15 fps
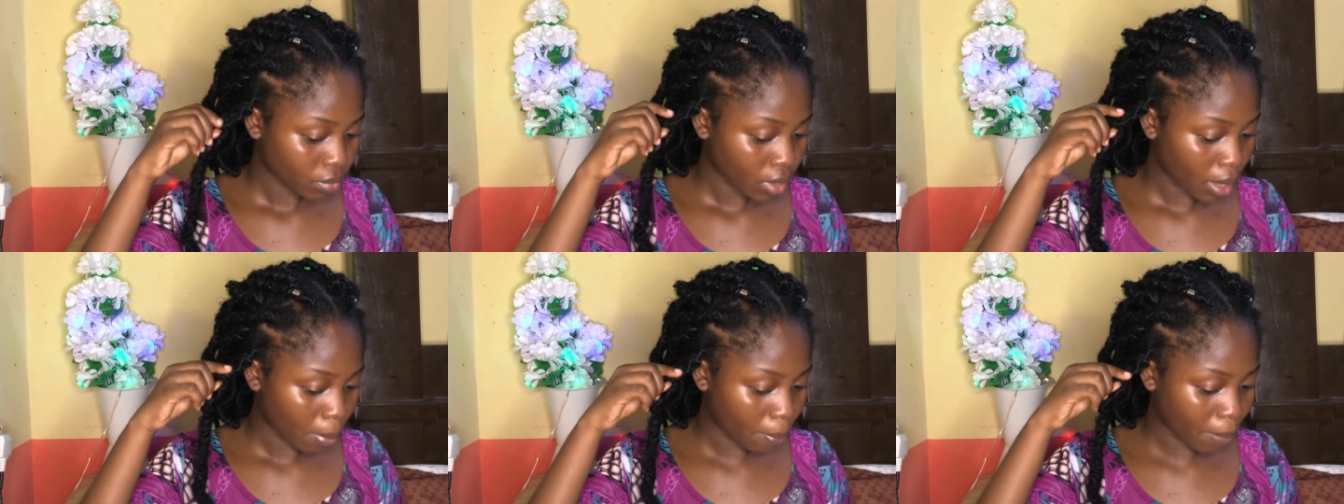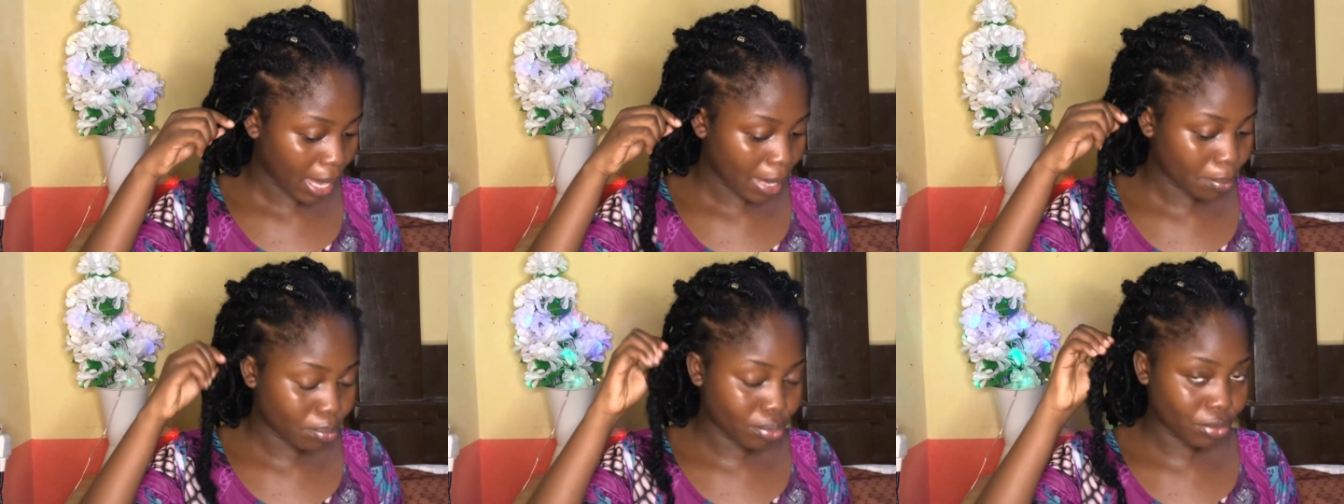my
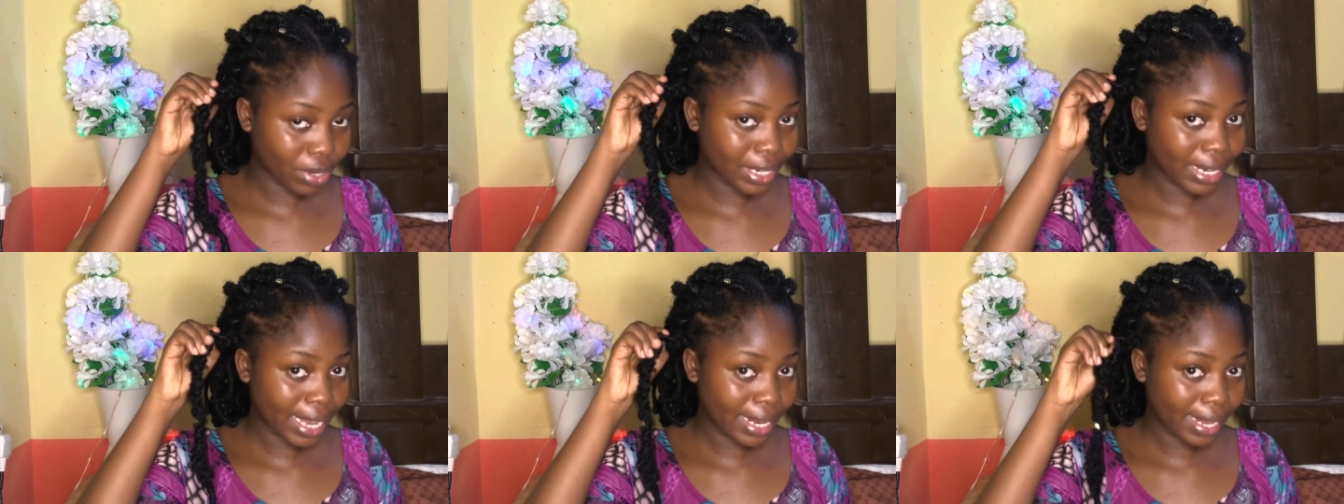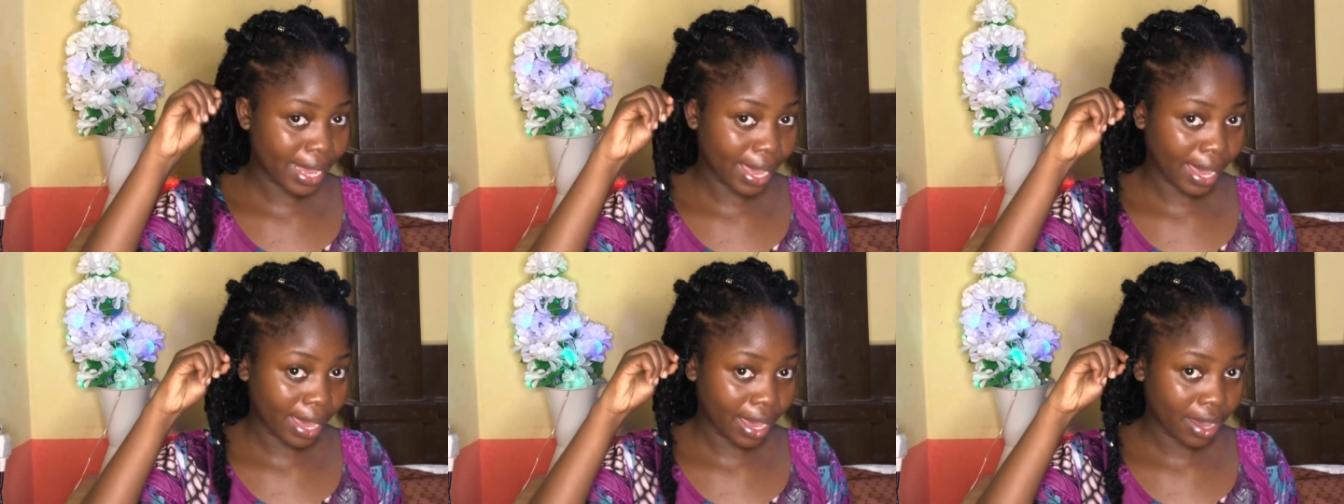braided
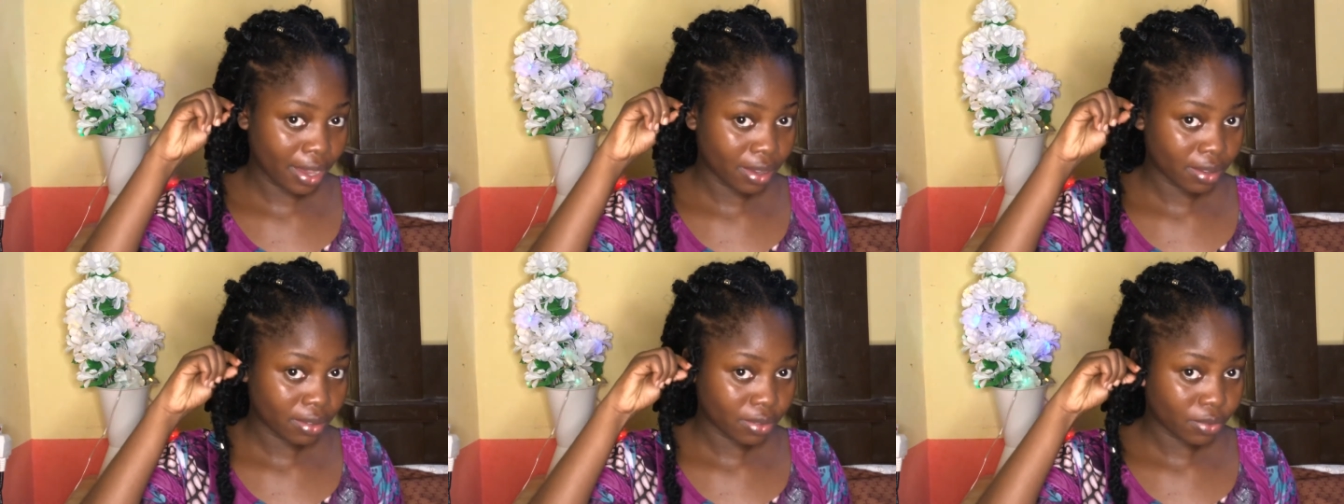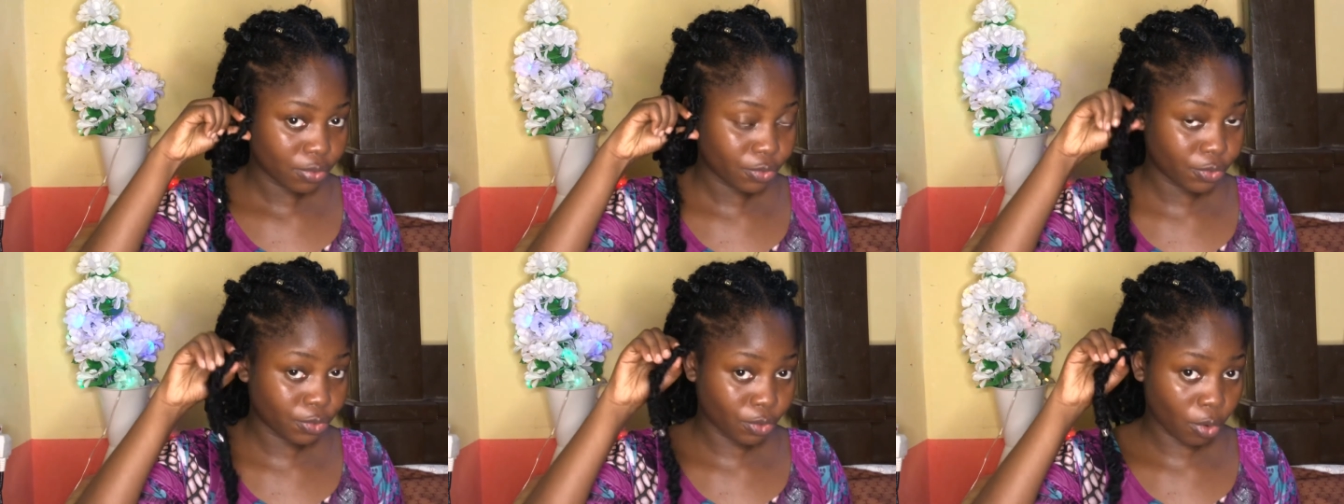hair
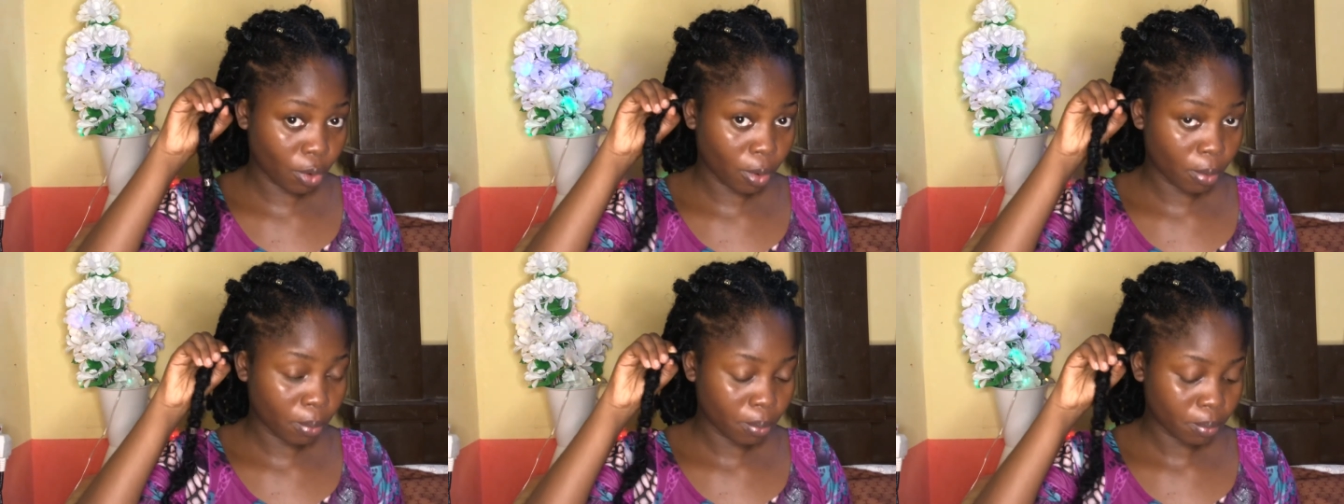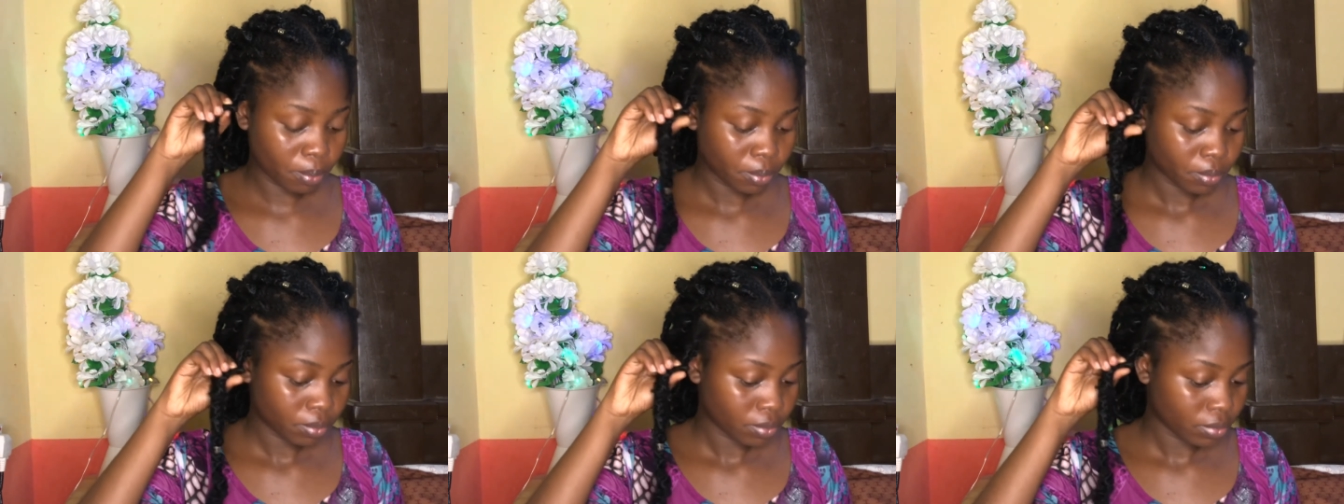from
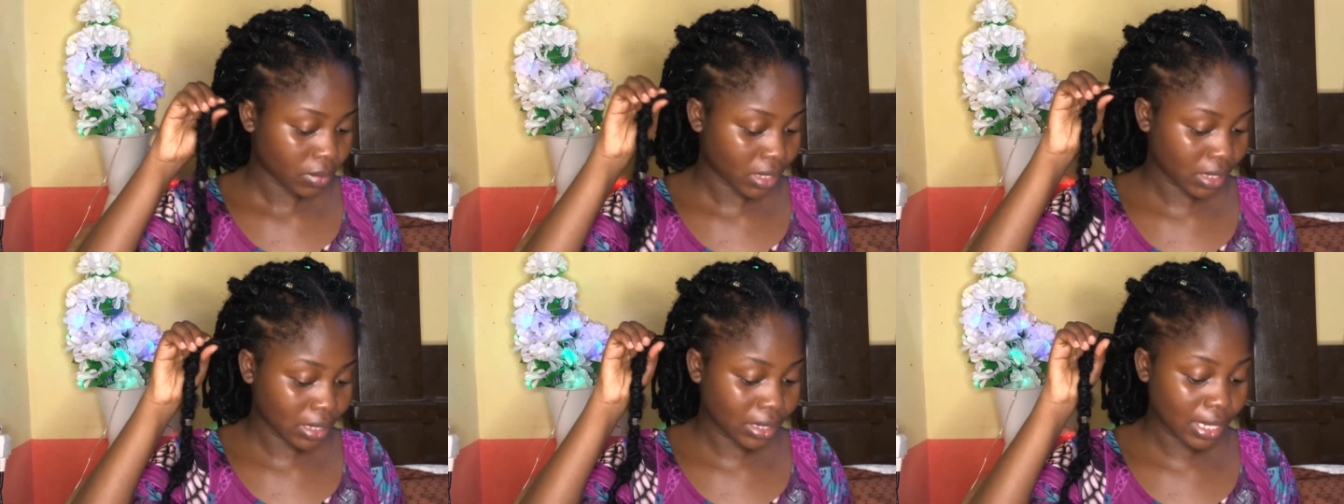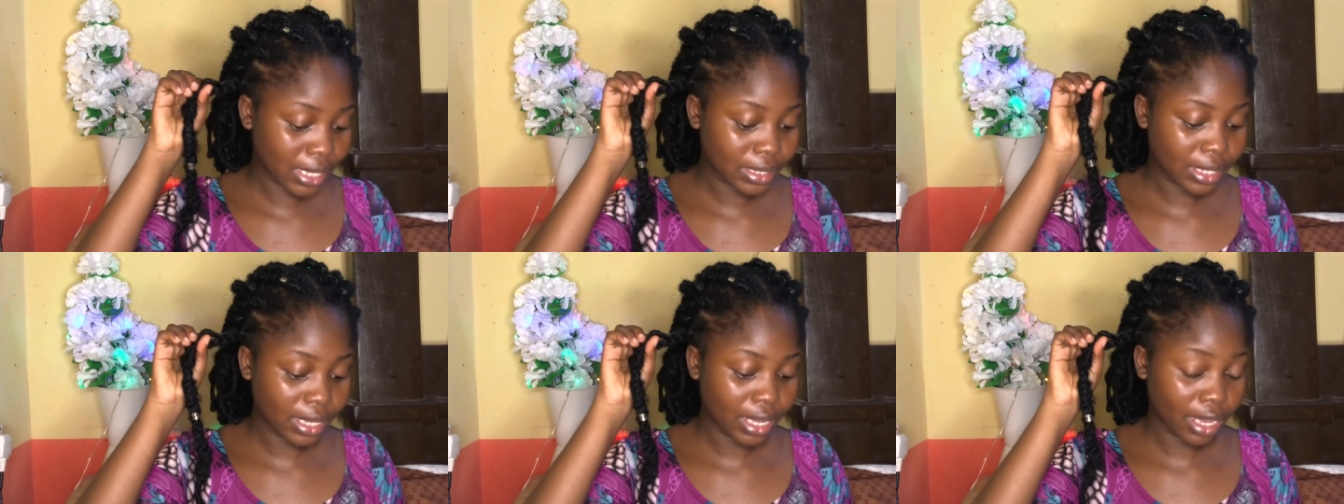the
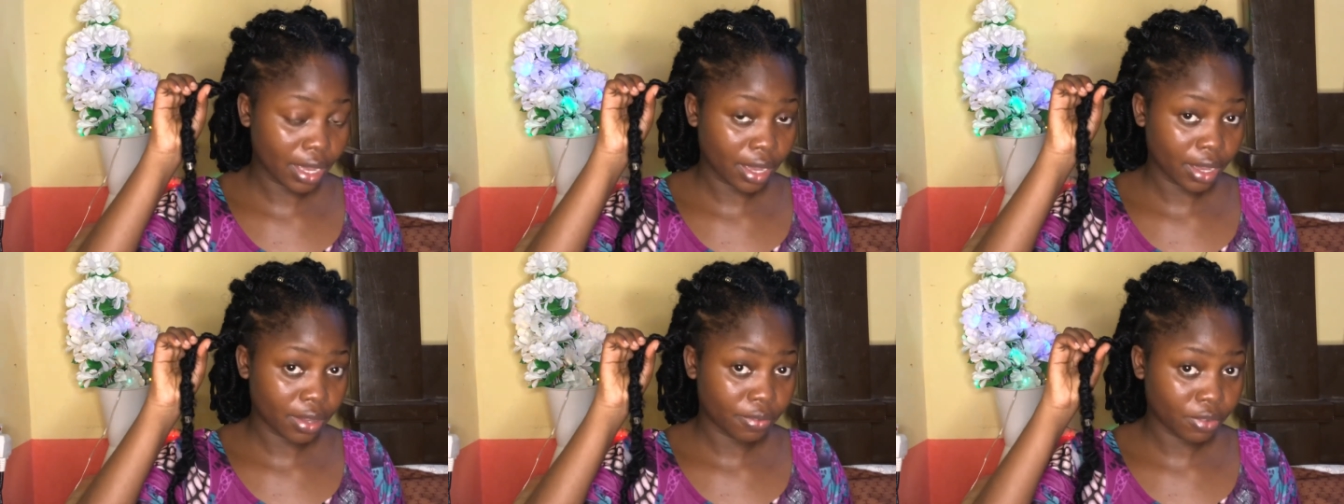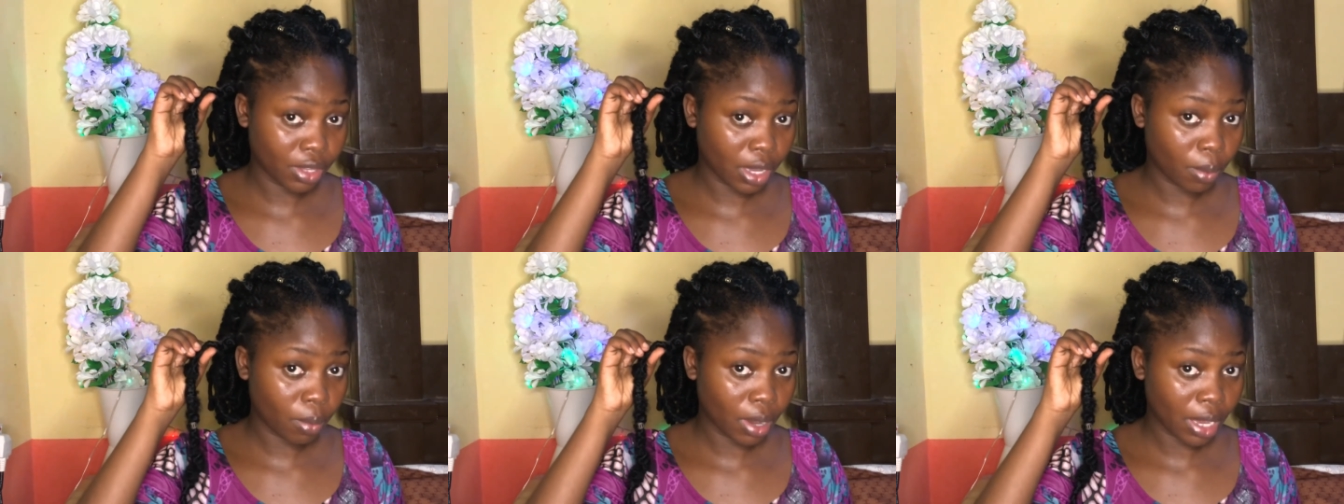synthetic hair, if you get
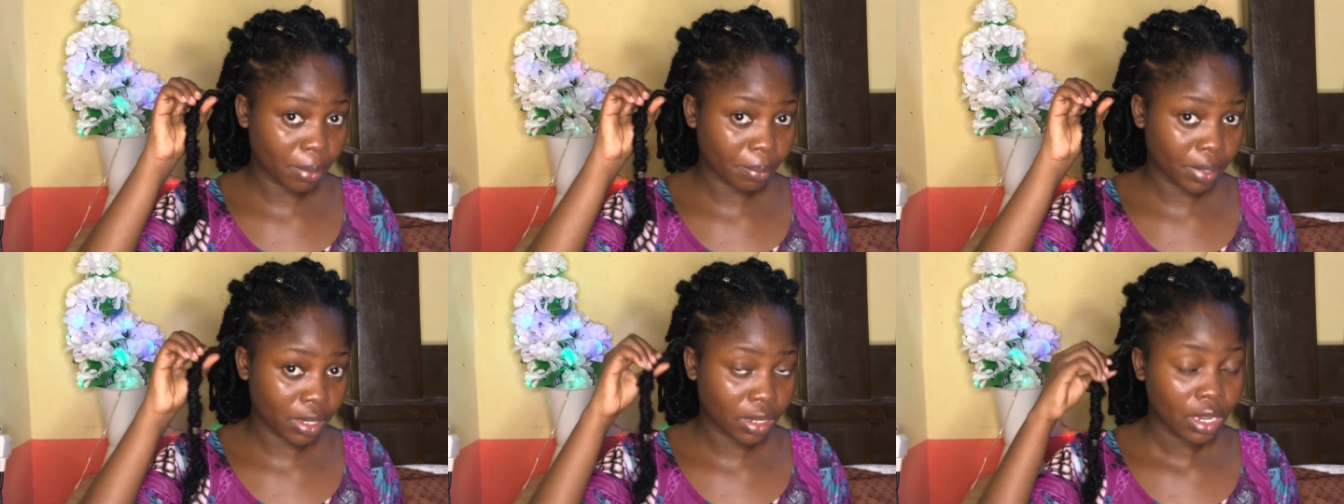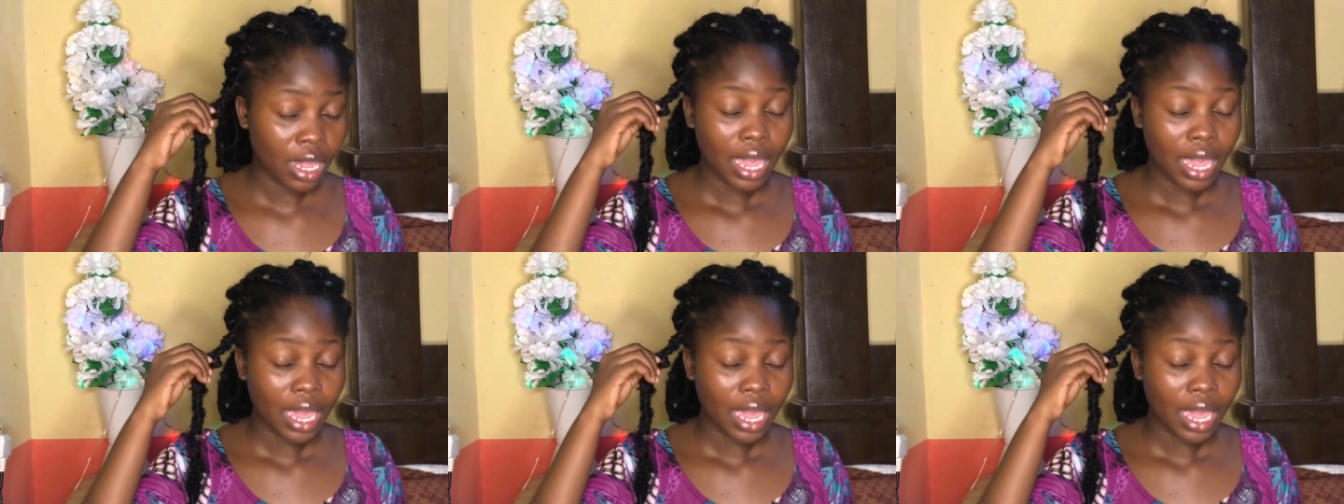what I mean.